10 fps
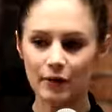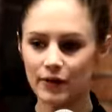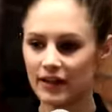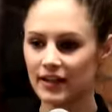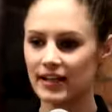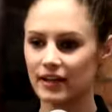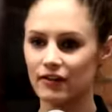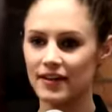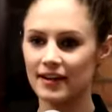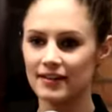How are you going to get
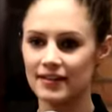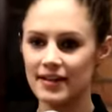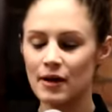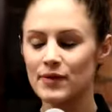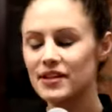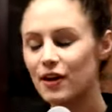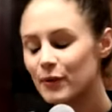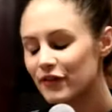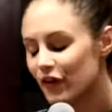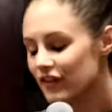on there? We said,
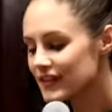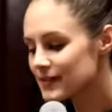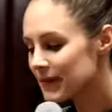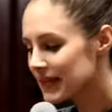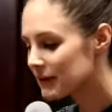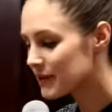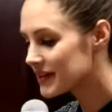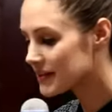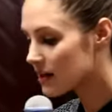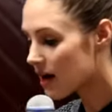oh, we've got this meeting with
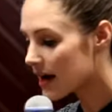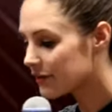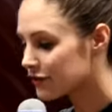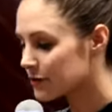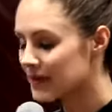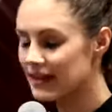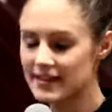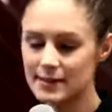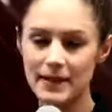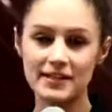this guy from
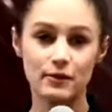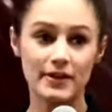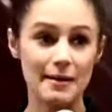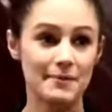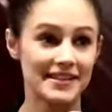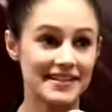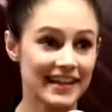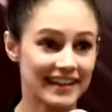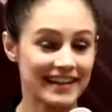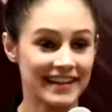this place called
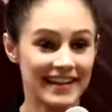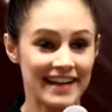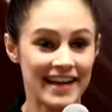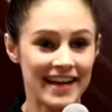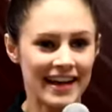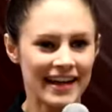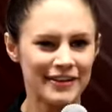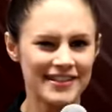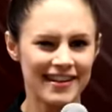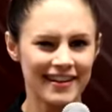NBC.
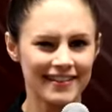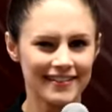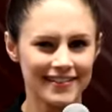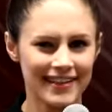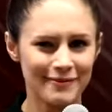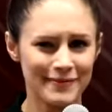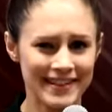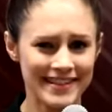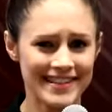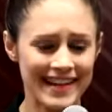He was like,
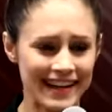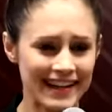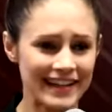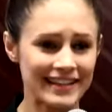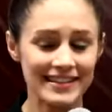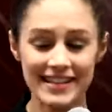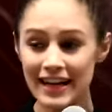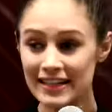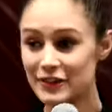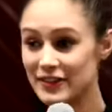NBC? And he
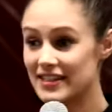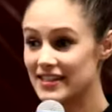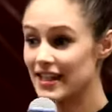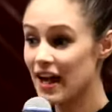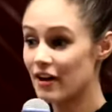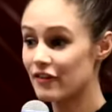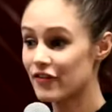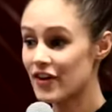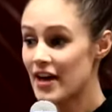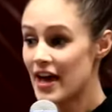started doing this laugh
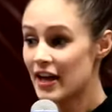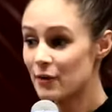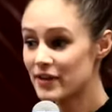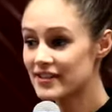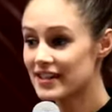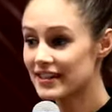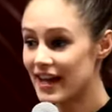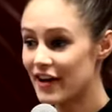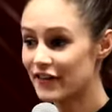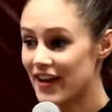and it wasn't a
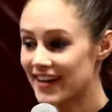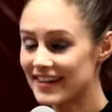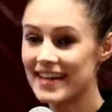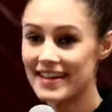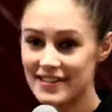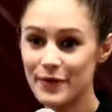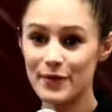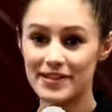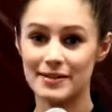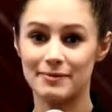laugh like, yeah, it's
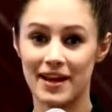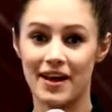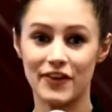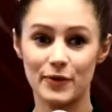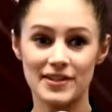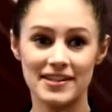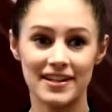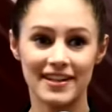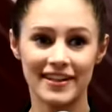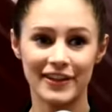awesome laugh. It was
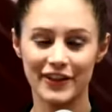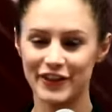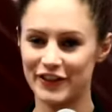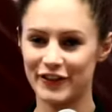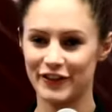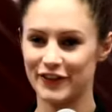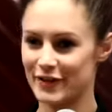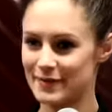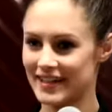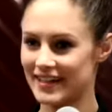a, you
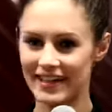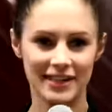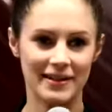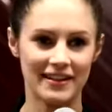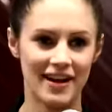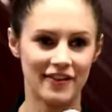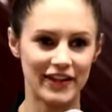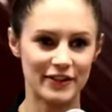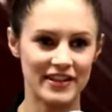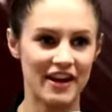gotta be kidding me laugh.
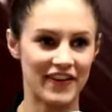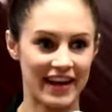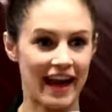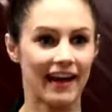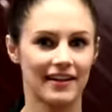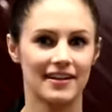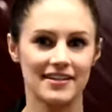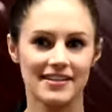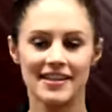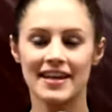Like he was laughing at
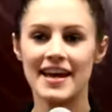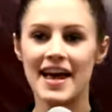us.